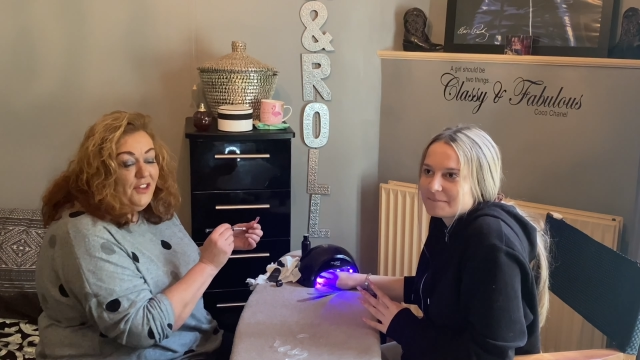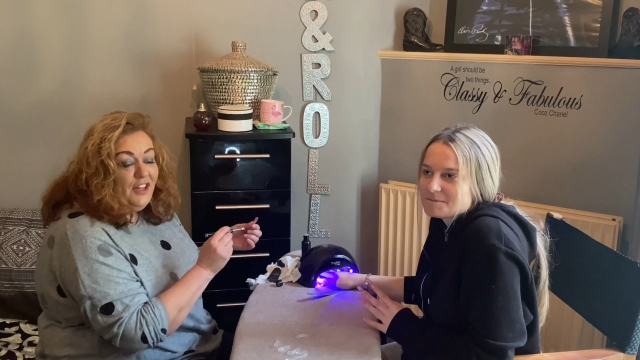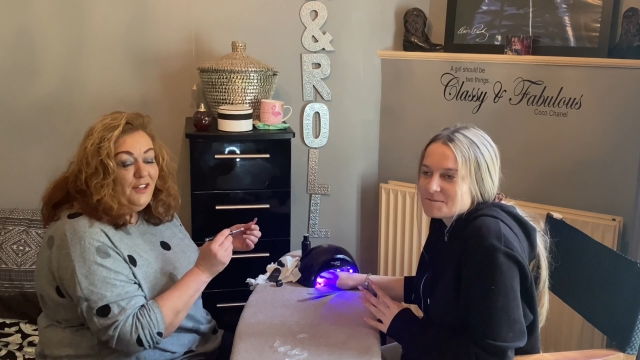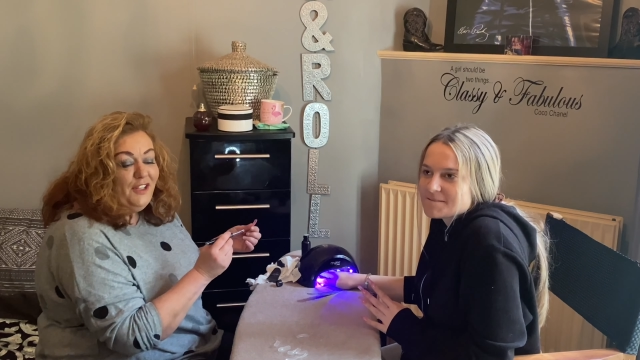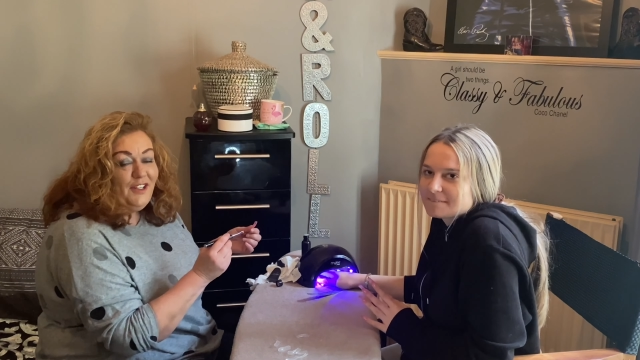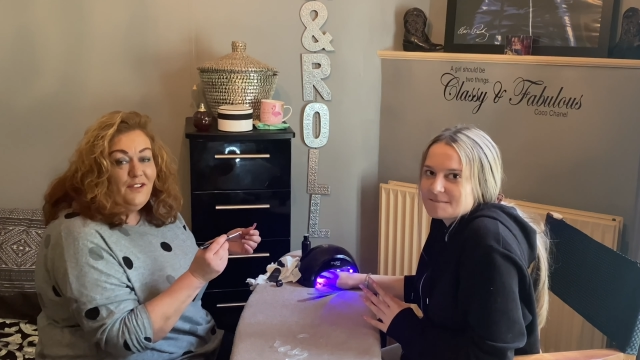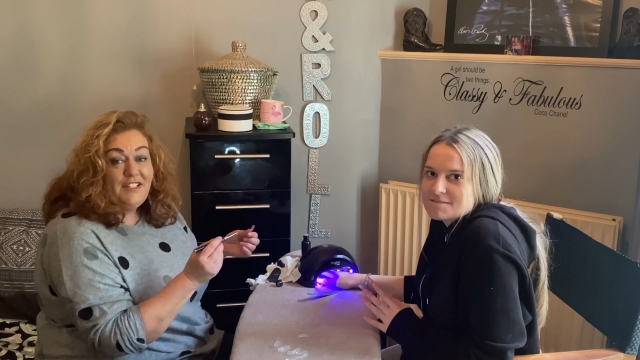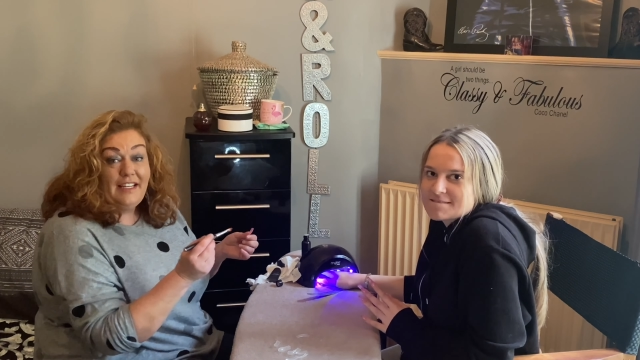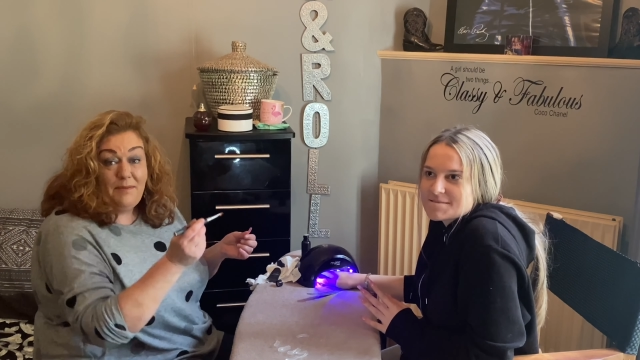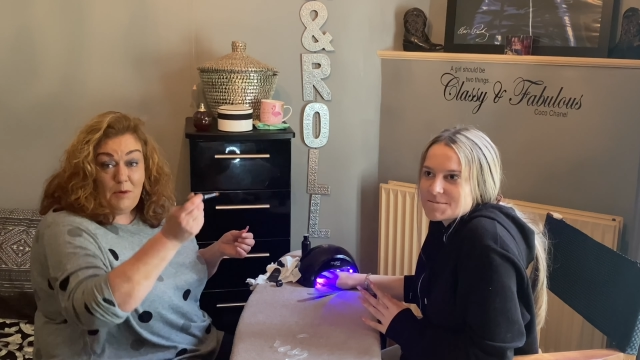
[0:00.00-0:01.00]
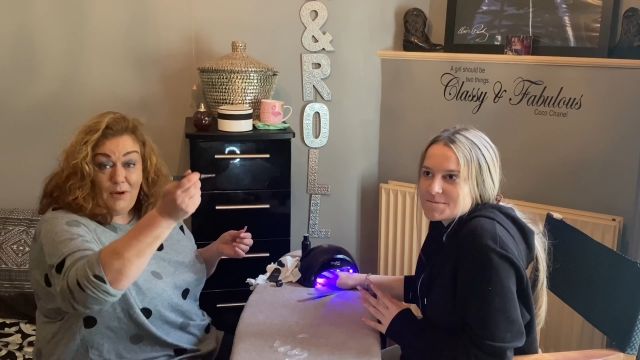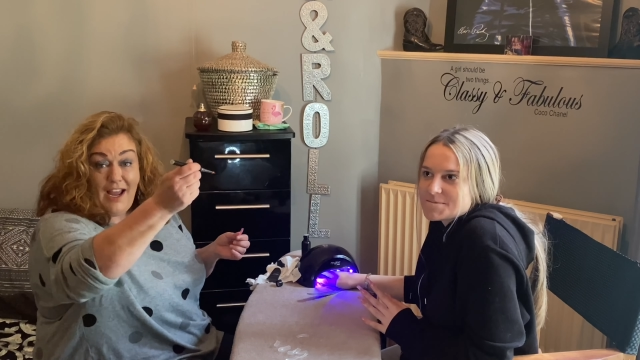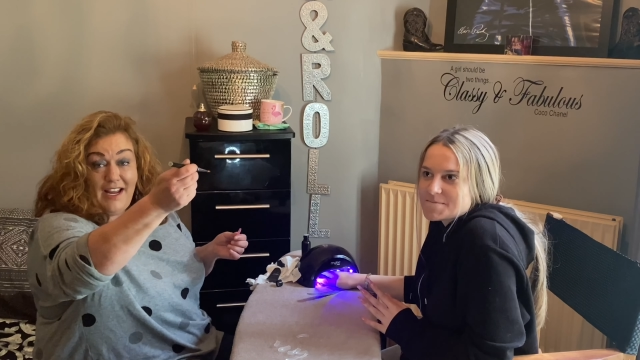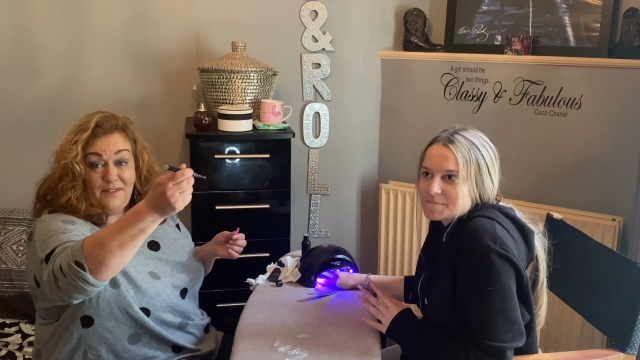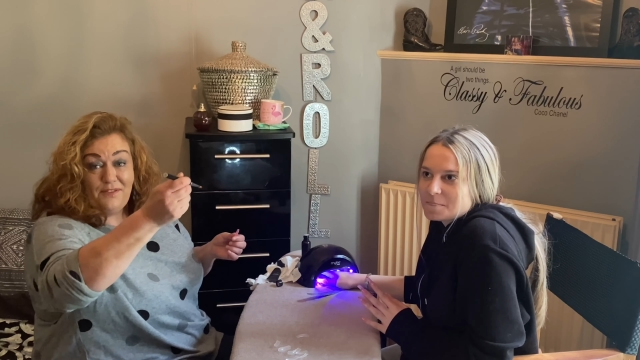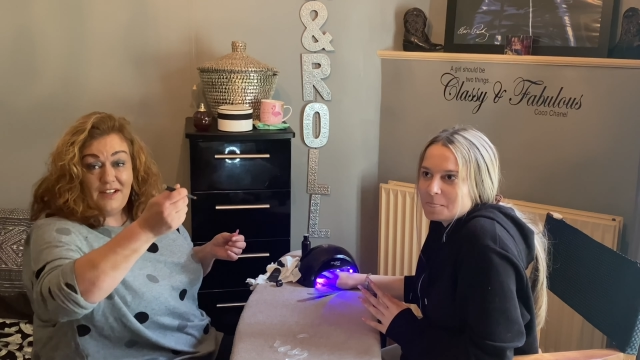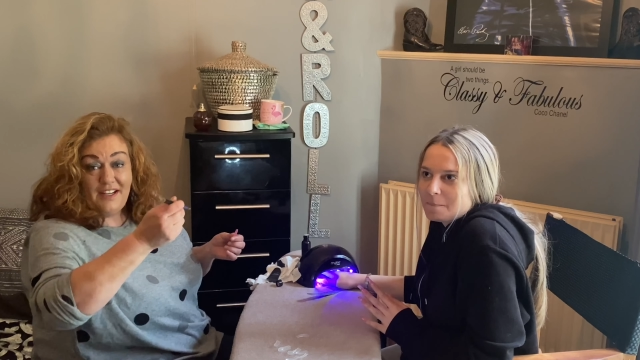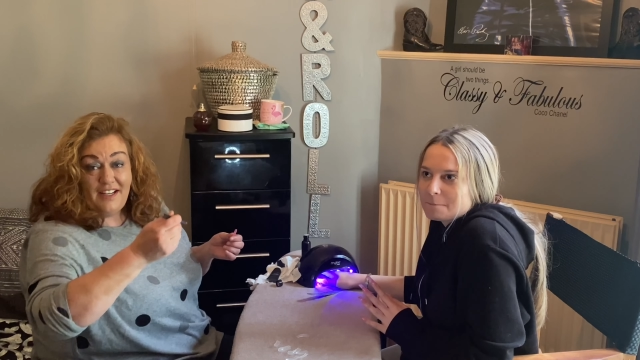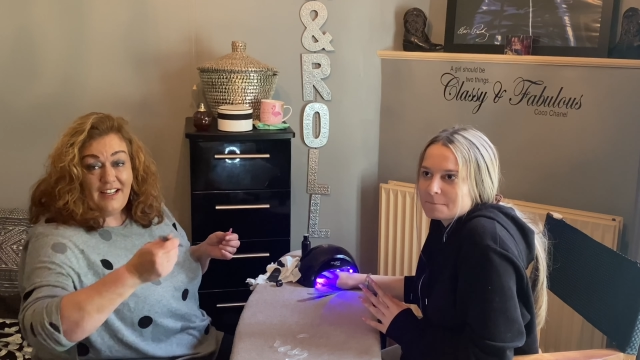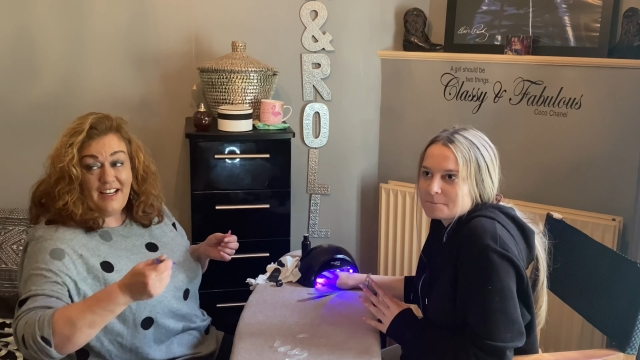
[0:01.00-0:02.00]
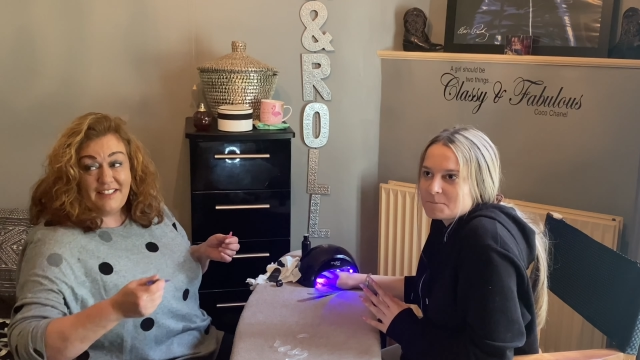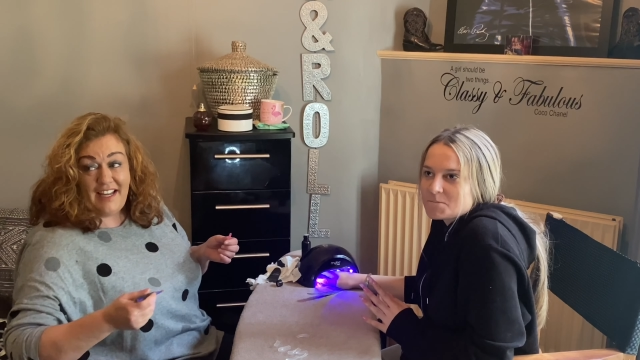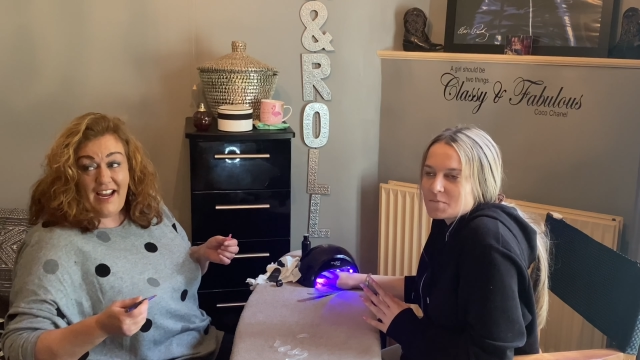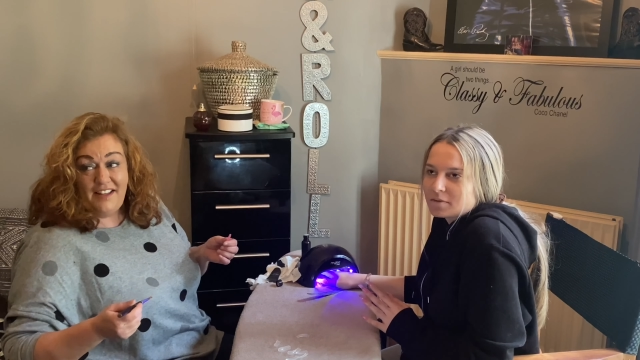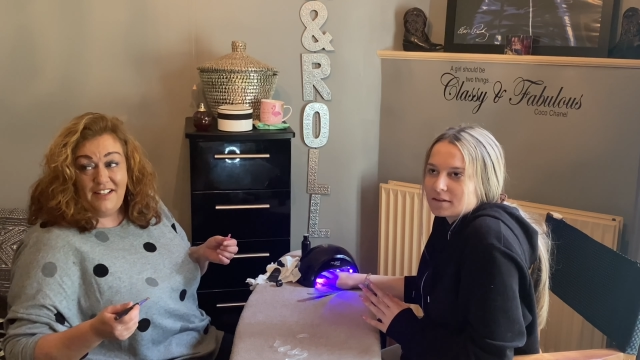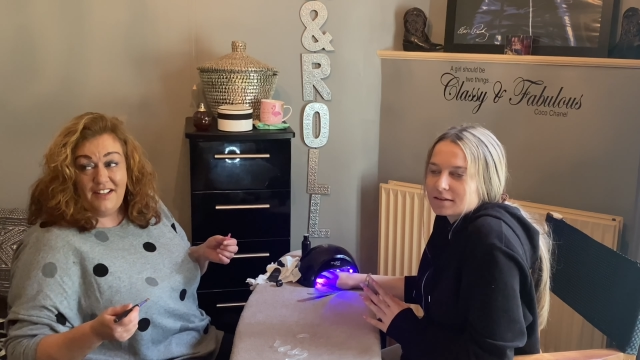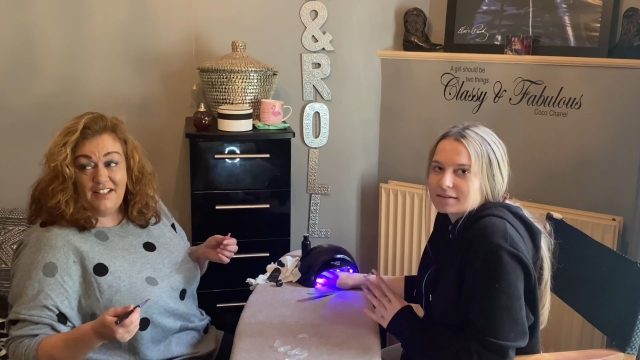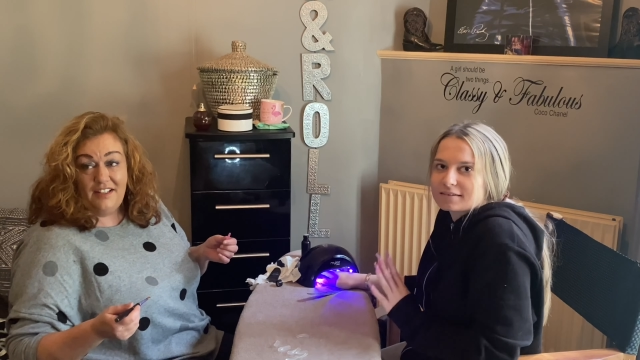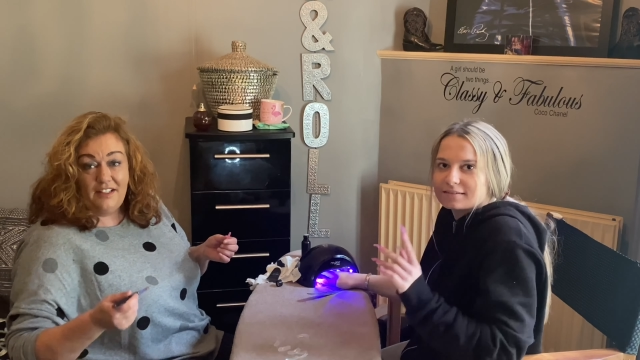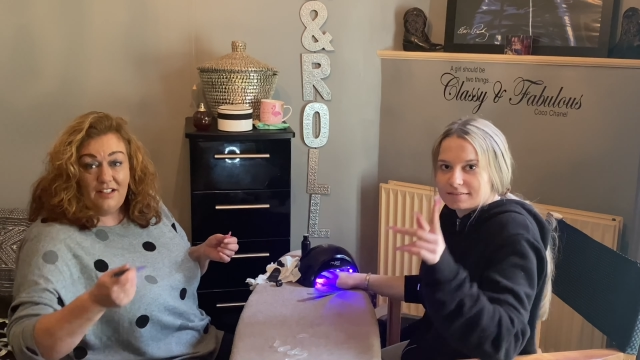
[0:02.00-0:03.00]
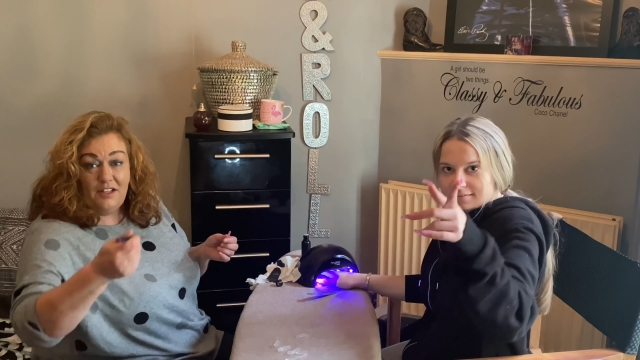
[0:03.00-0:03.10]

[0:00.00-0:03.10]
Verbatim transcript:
Speaker 1: a Loony Goon's here. Give him a wave. He's taking at the, at the